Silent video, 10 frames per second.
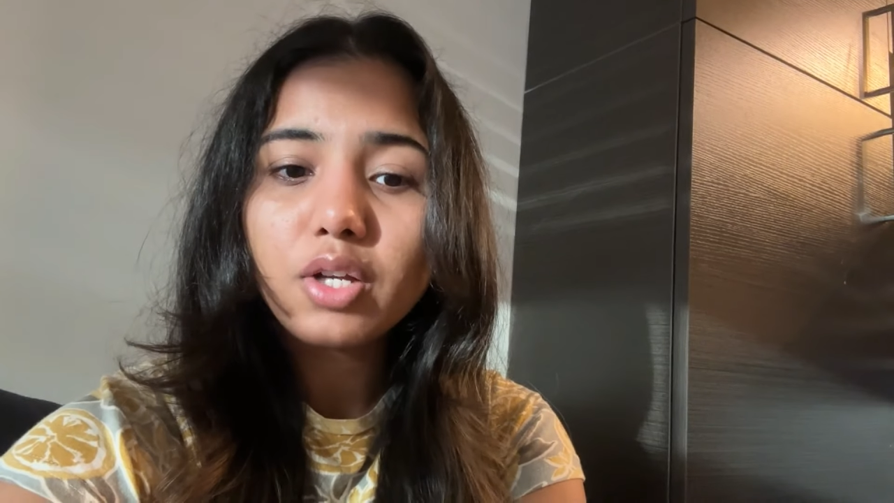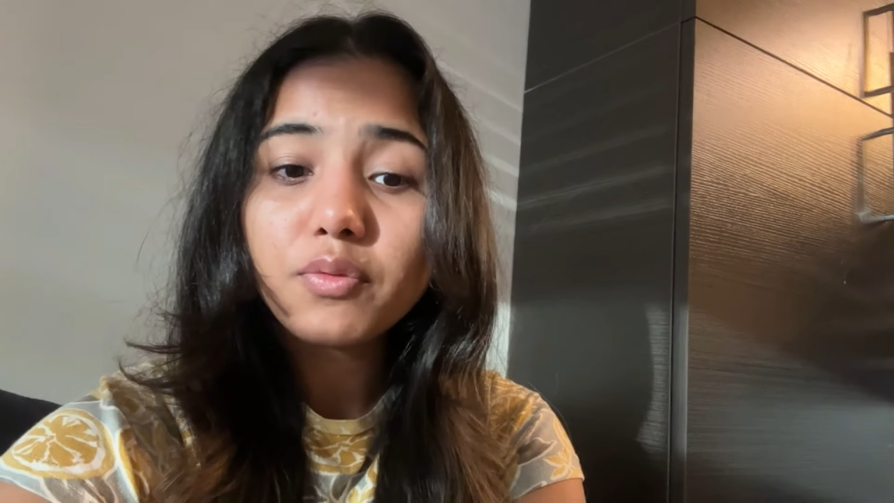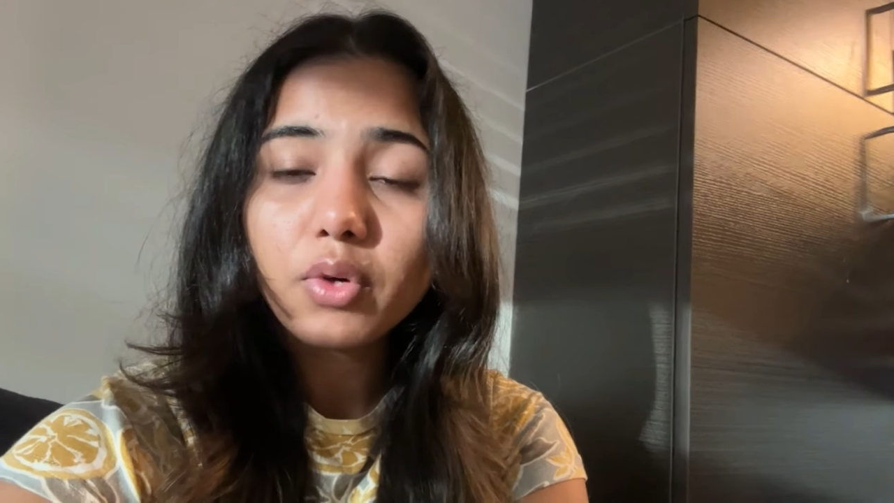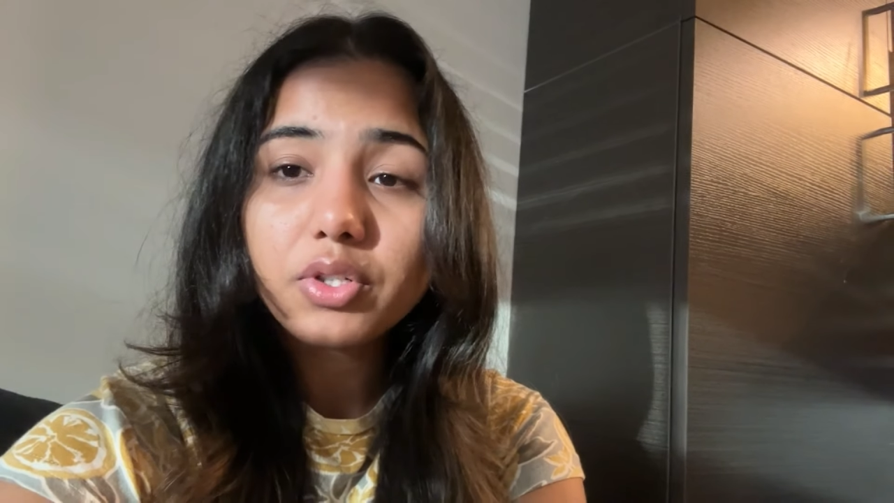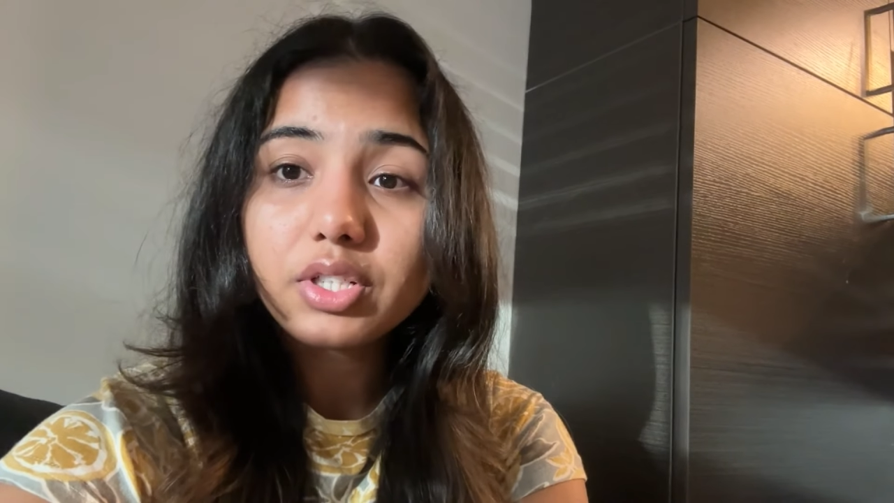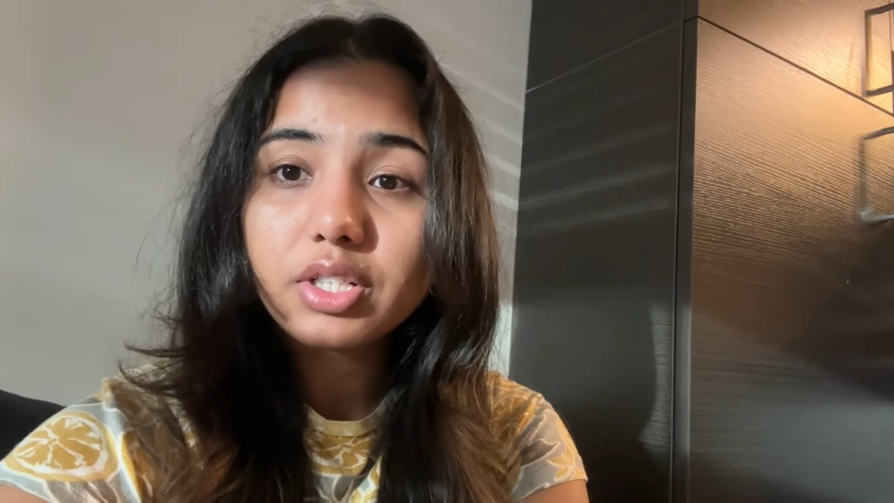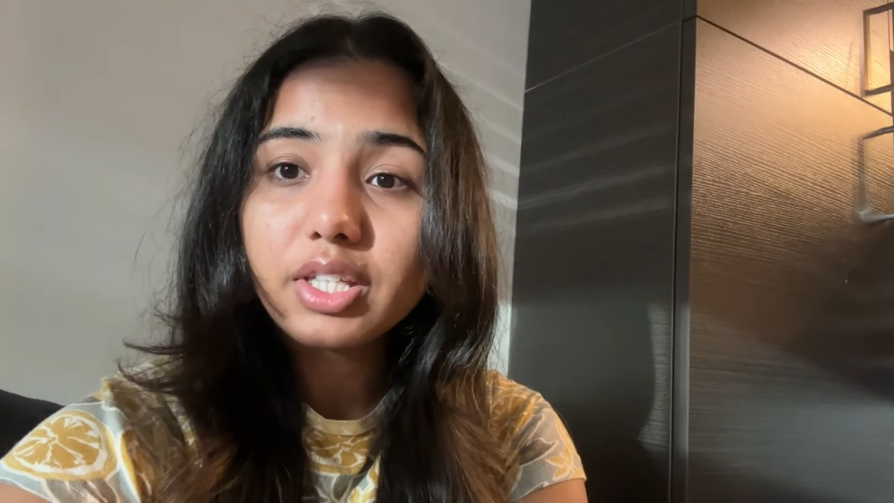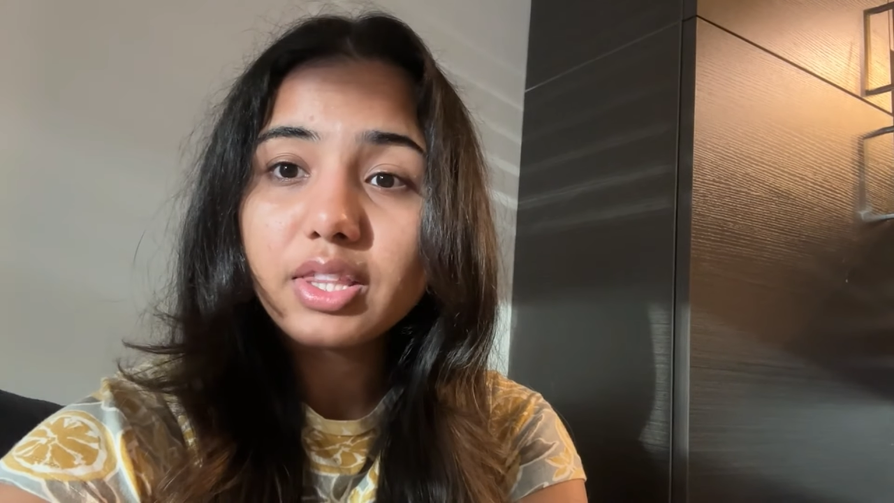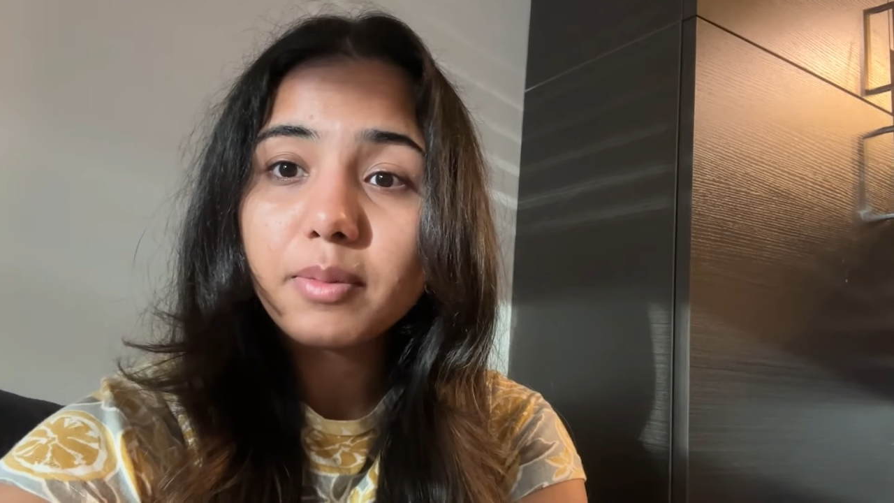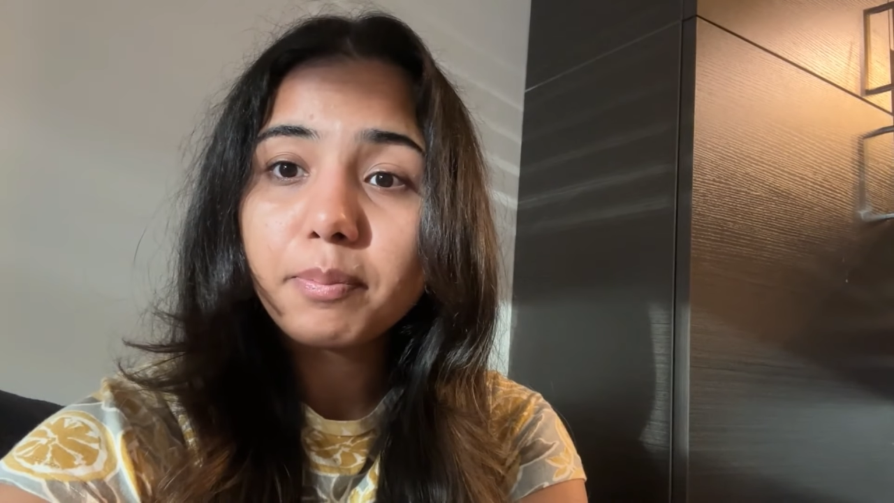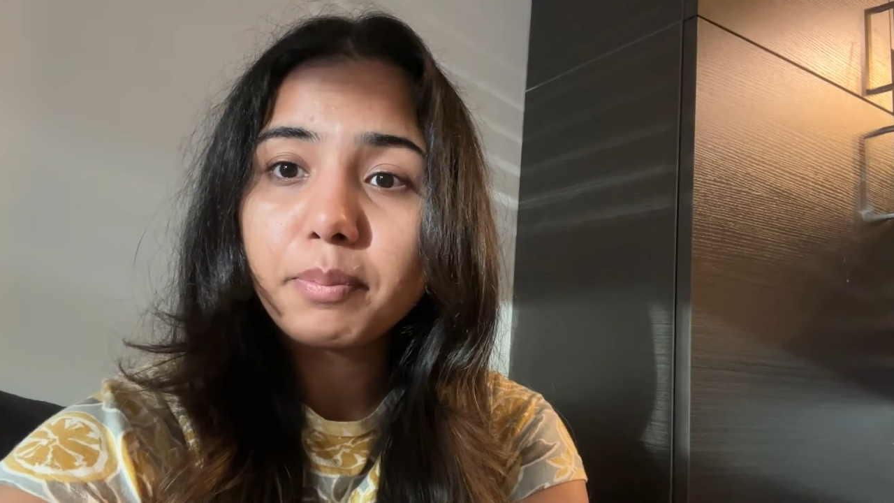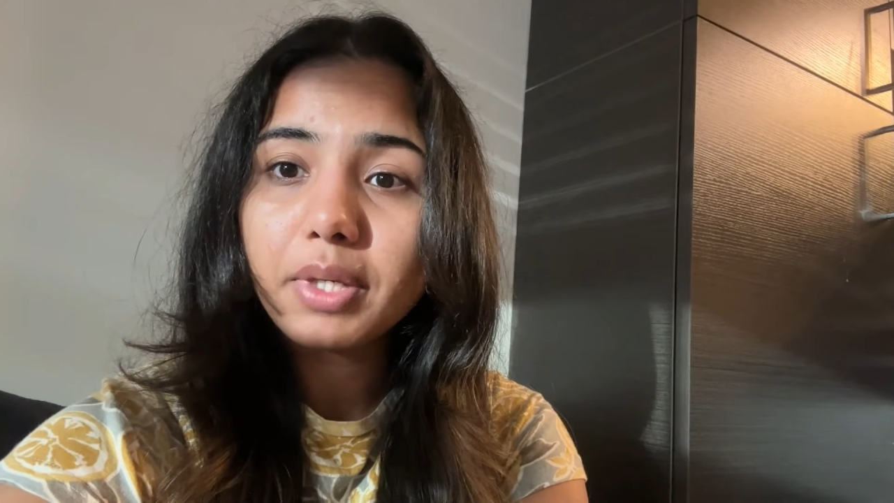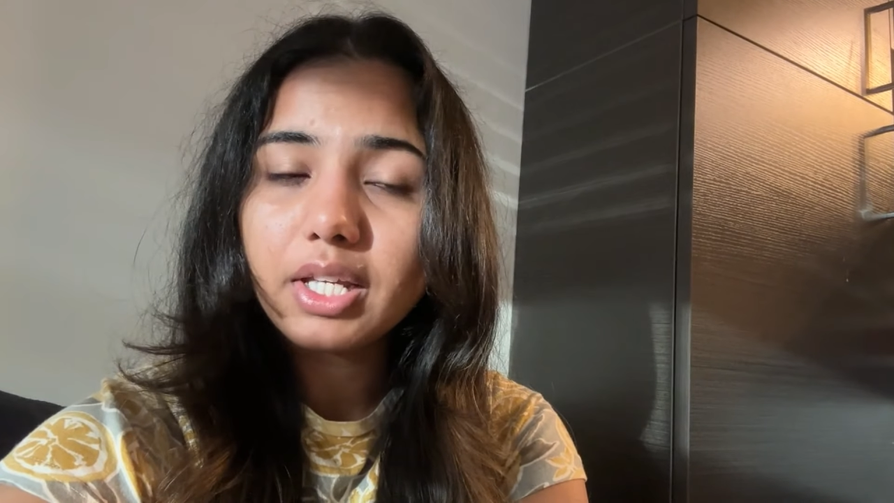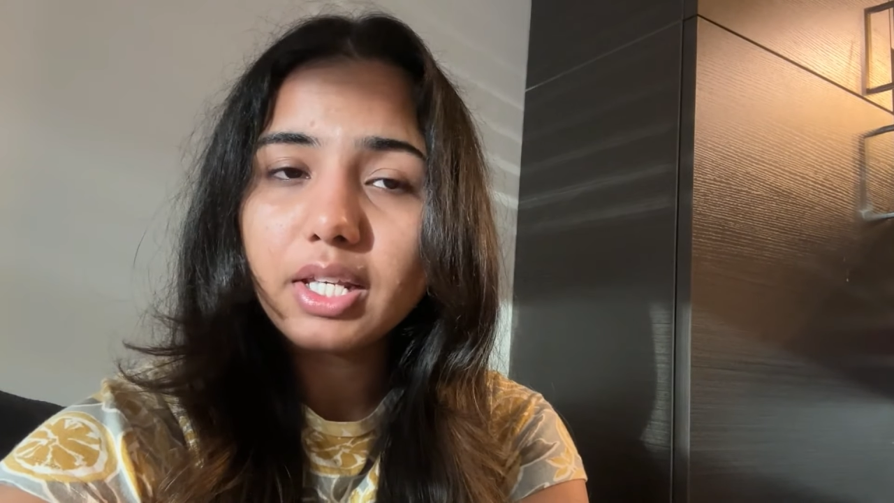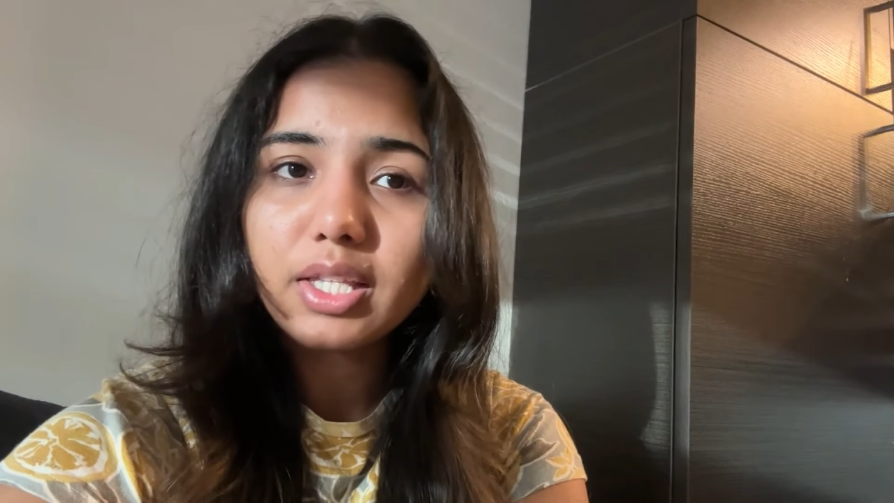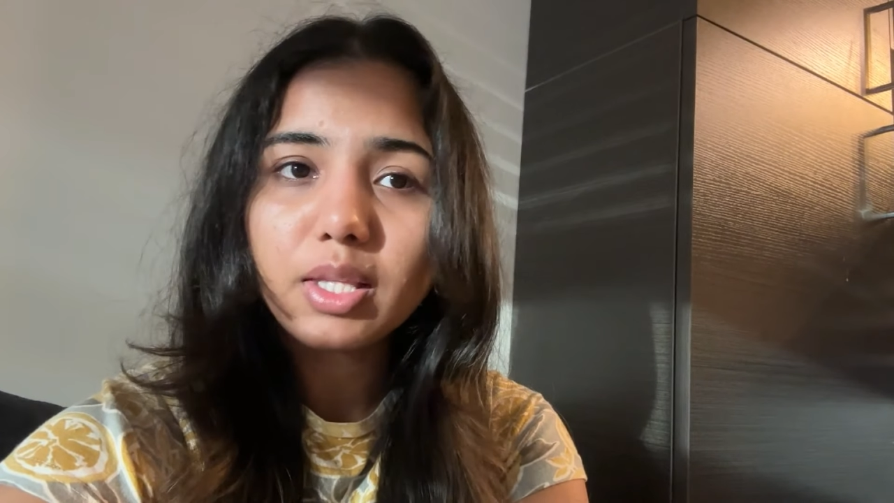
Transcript: Unfortunately, in the beginning,